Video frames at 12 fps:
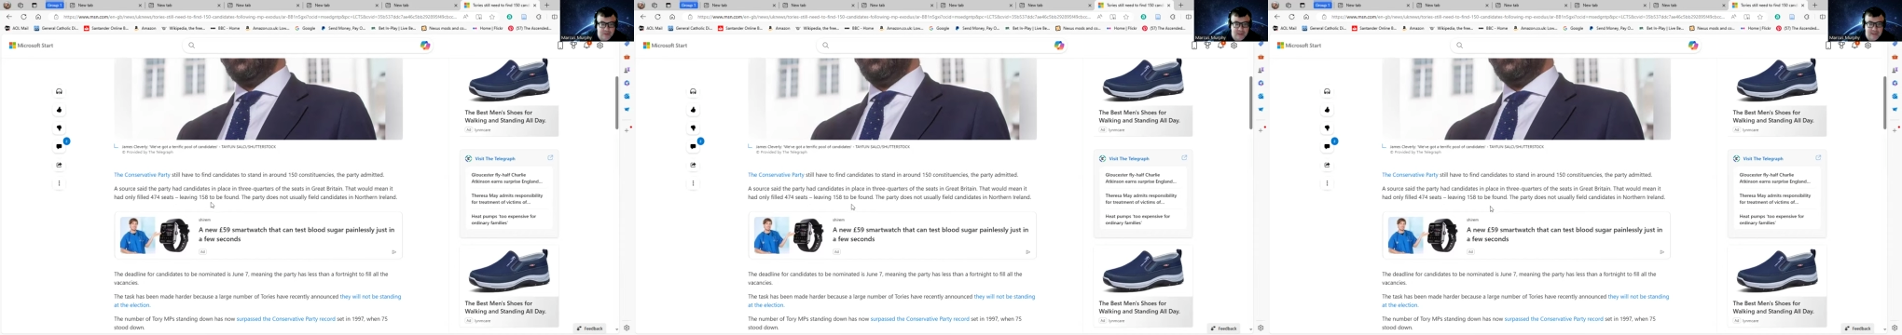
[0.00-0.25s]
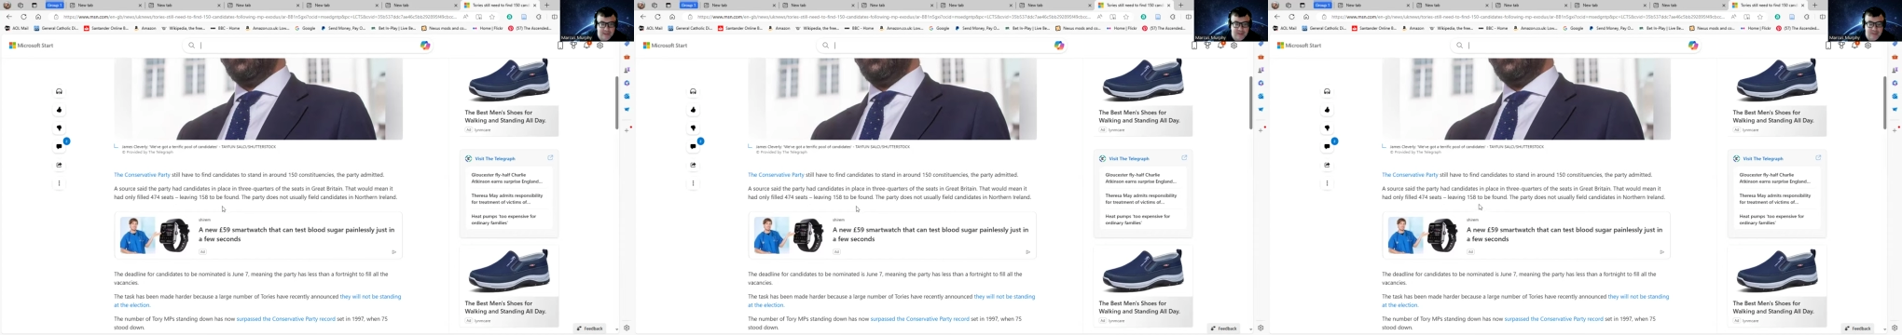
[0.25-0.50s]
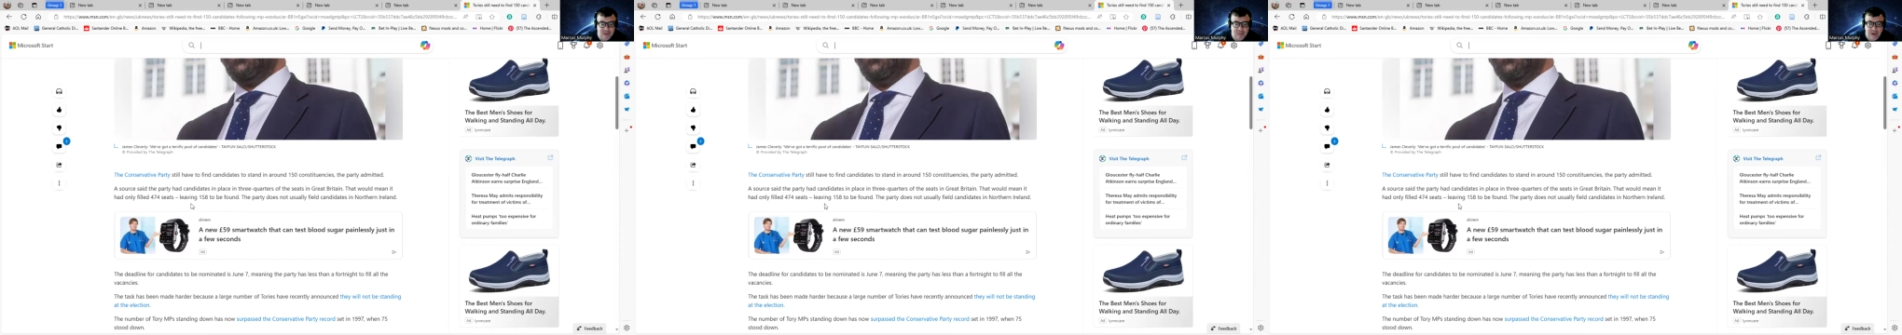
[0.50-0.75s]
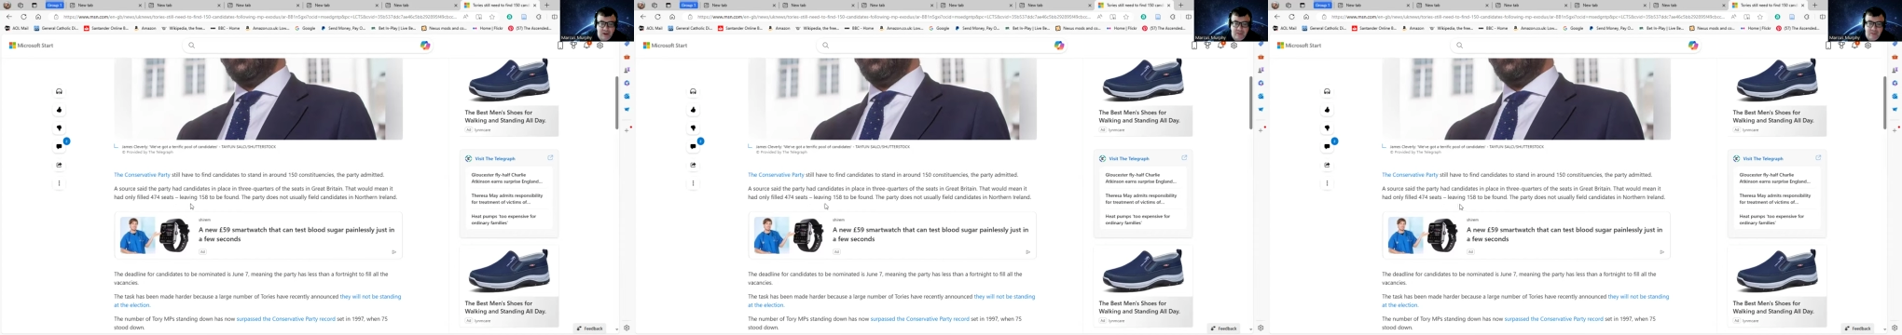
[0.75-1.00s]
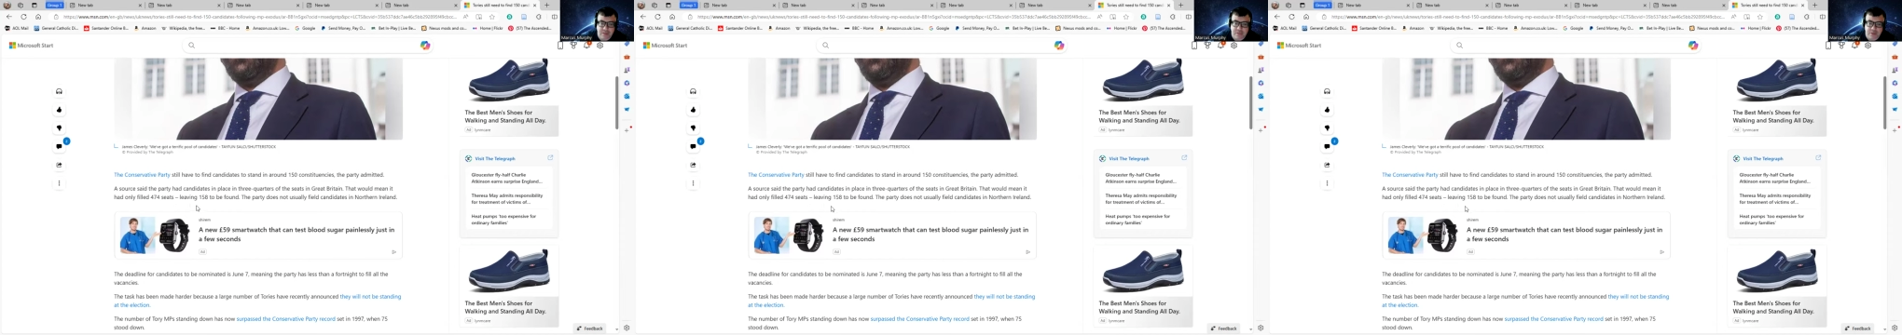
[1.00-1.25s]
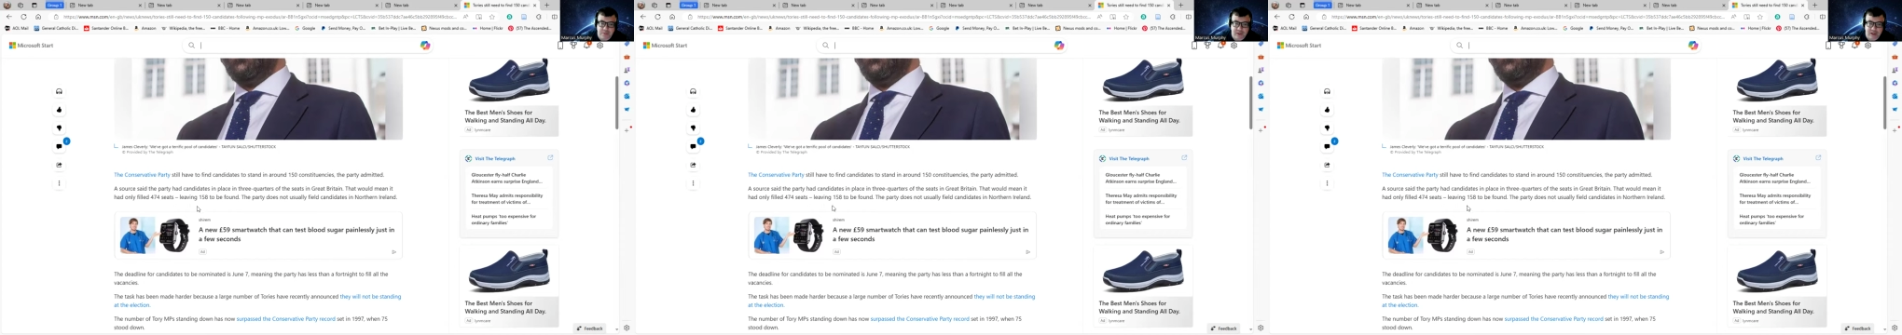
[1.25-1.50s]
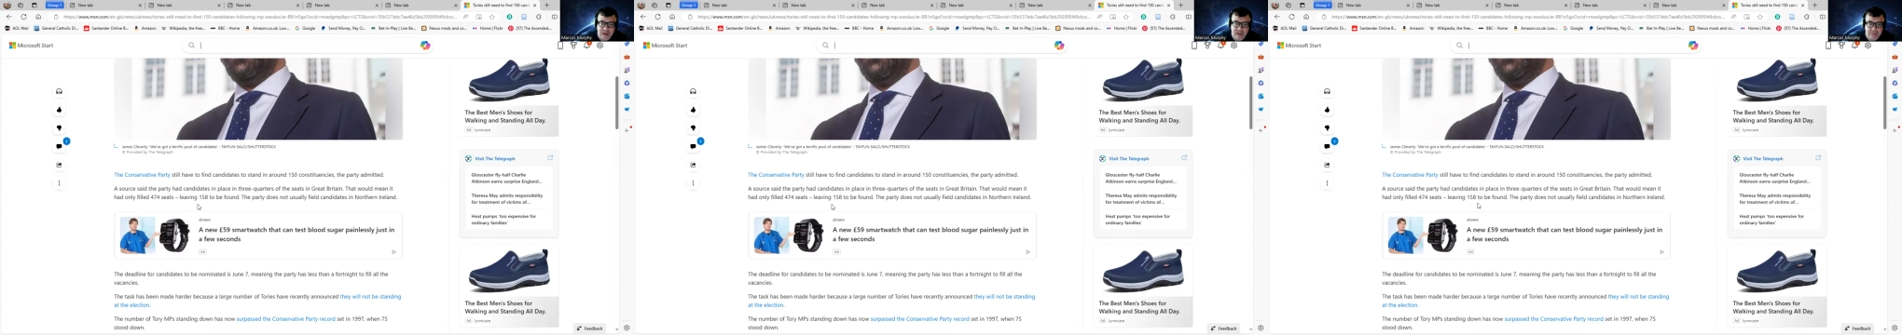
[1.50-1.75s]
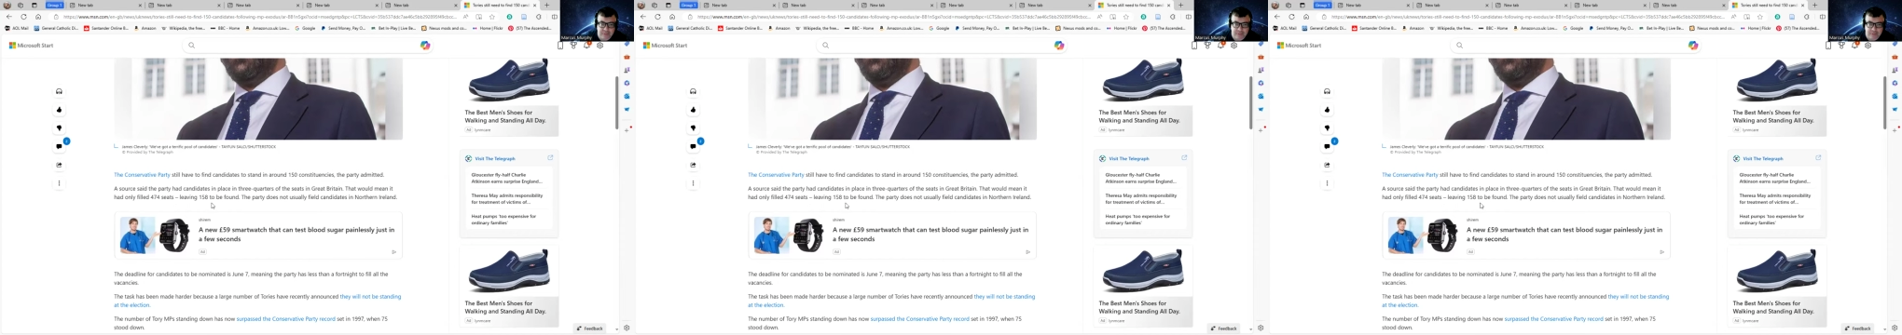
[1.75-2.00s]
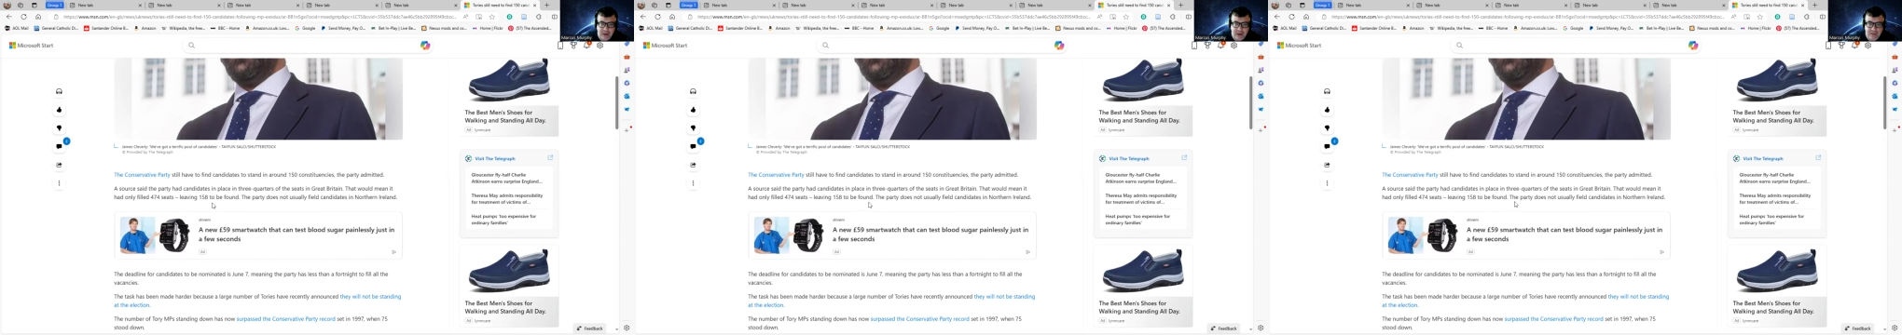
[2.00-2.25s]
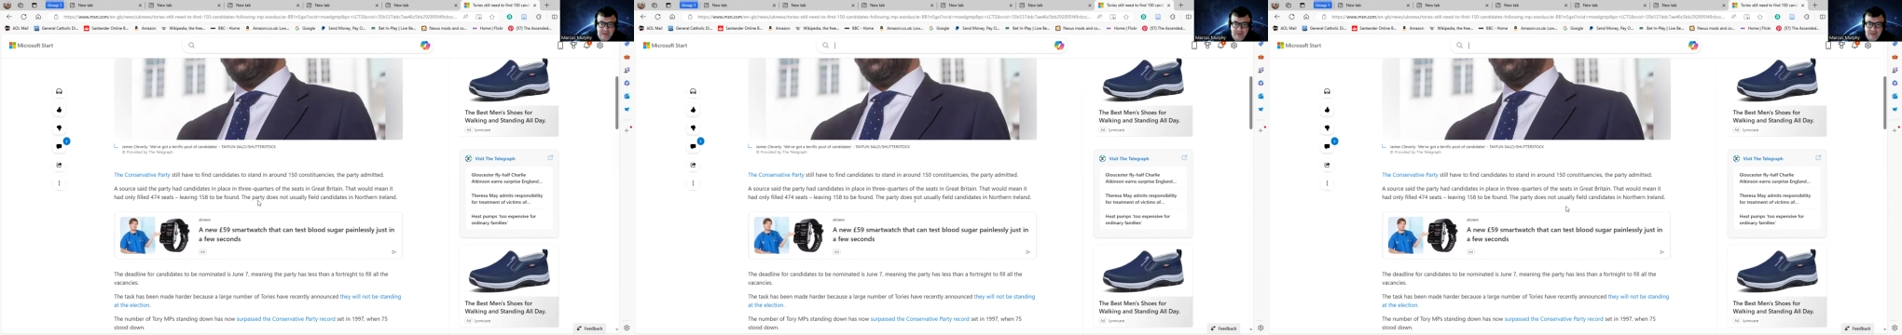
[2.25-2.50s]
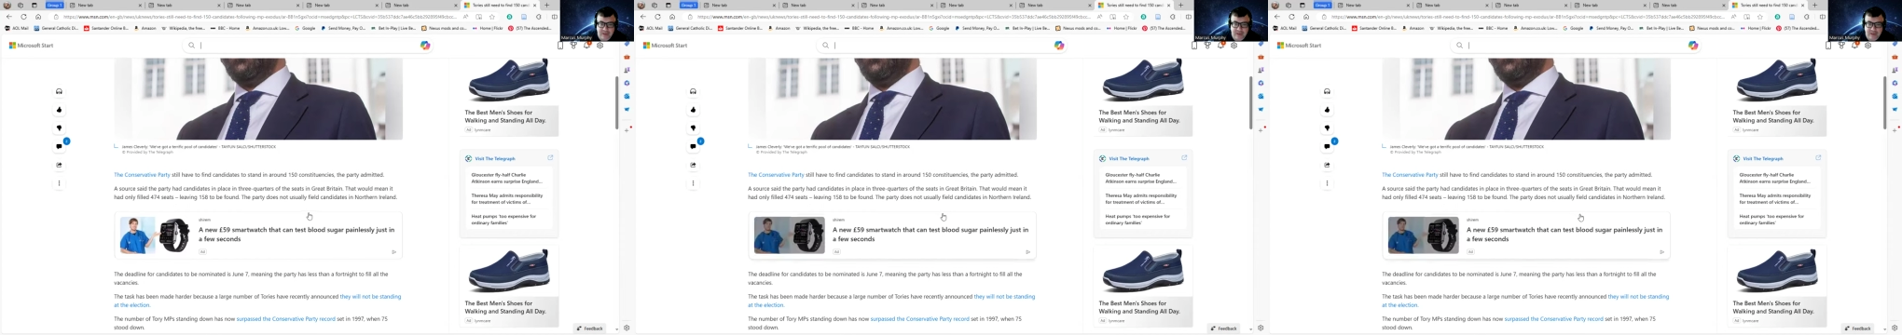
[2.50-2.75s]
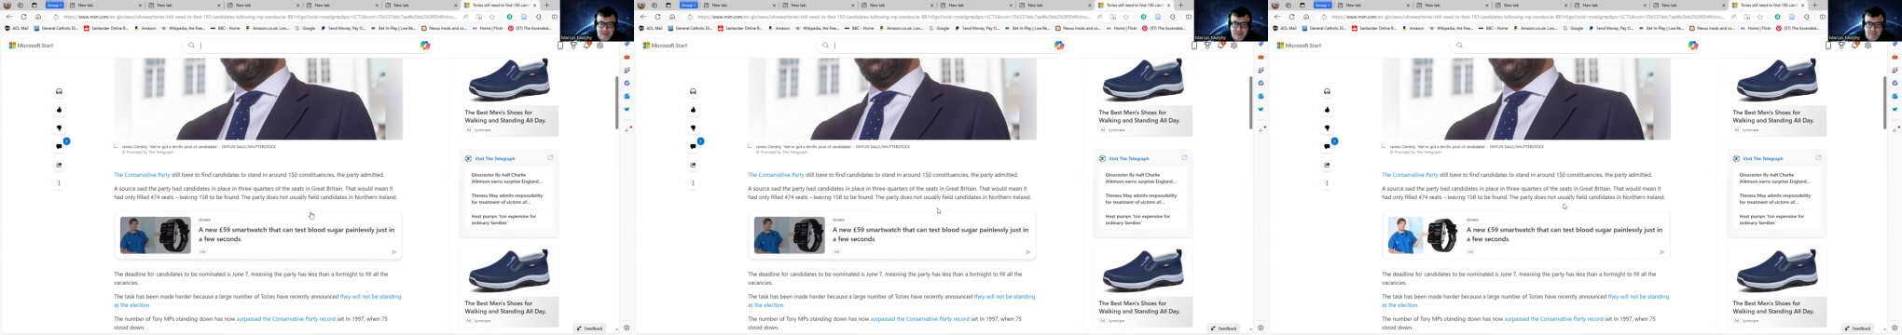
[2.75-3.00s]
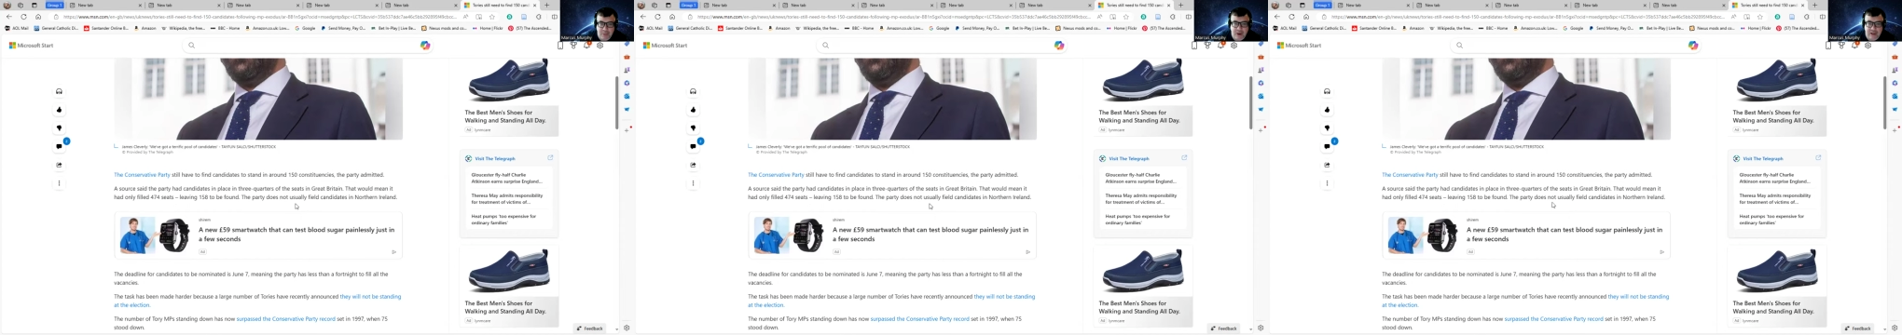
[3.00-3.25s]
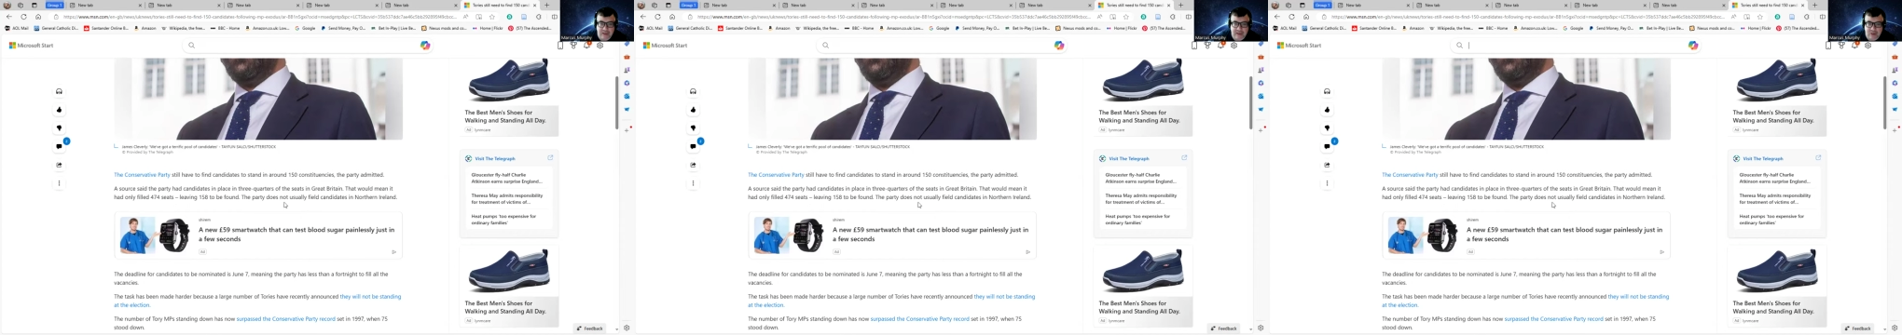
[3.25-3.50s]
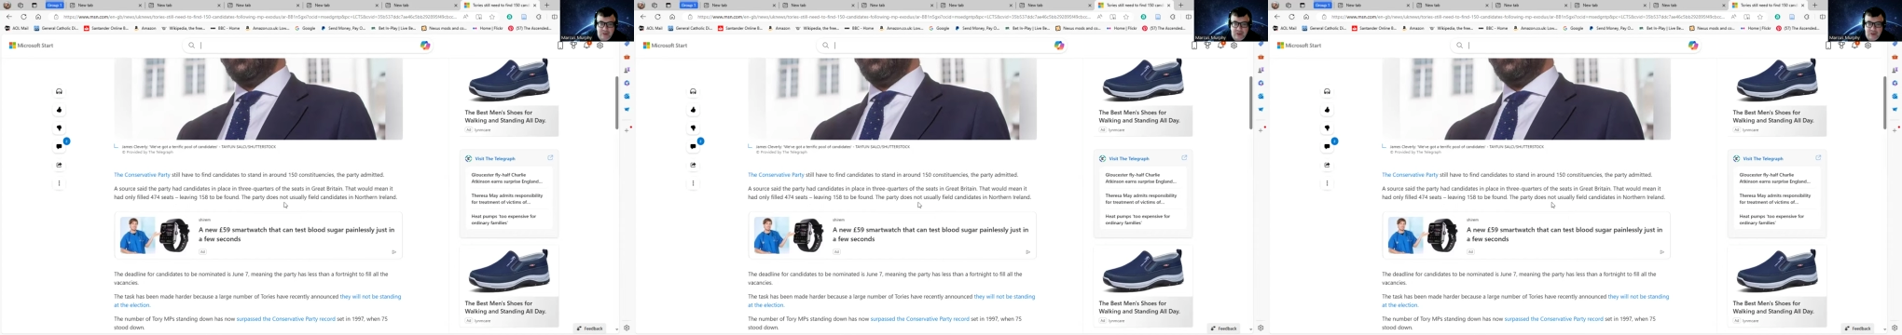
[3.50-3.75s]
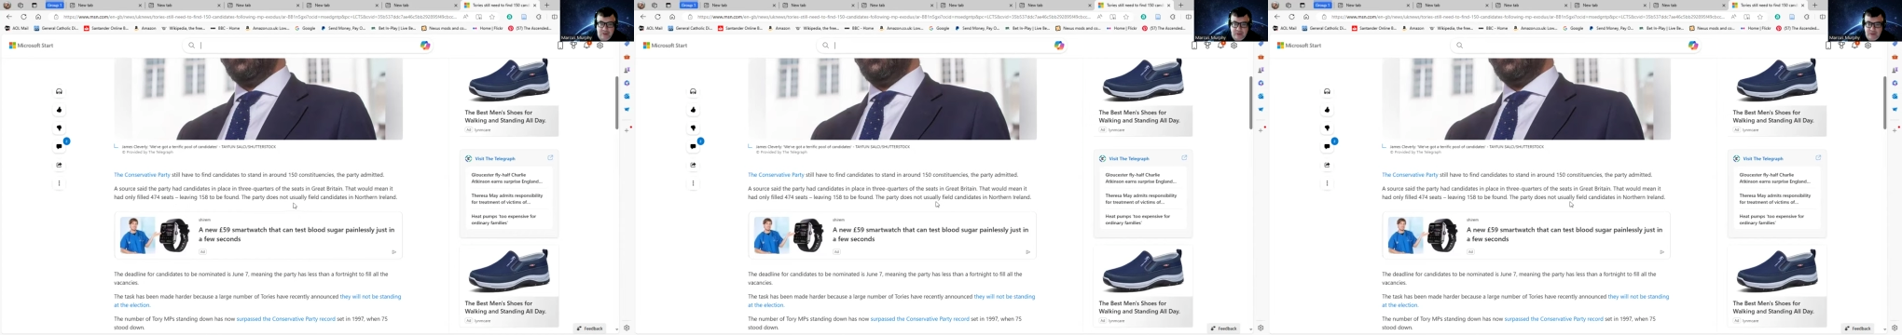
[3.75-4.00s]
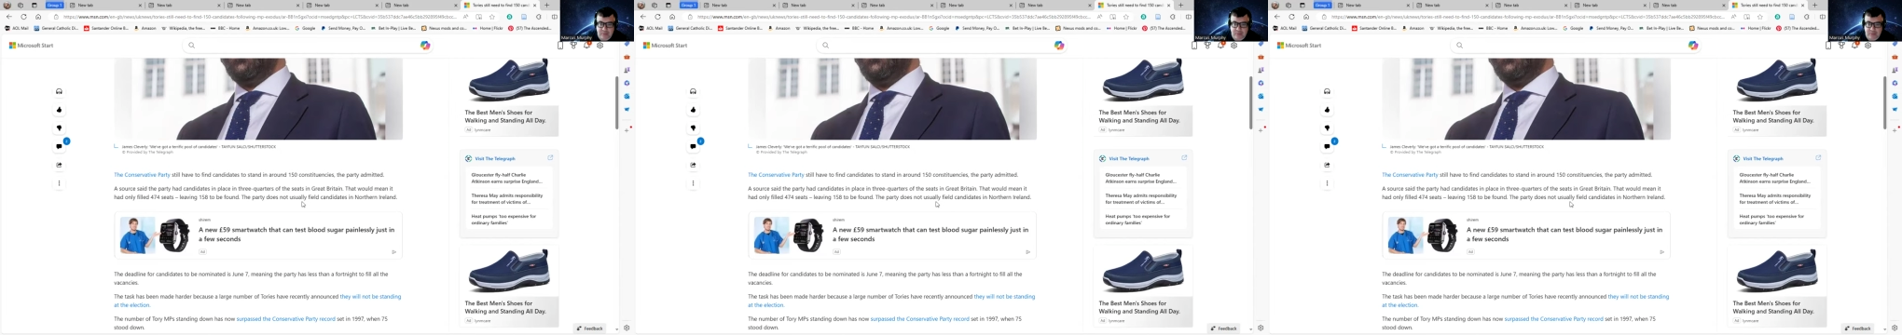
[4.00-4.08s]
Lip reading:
[unreadable: no face in view]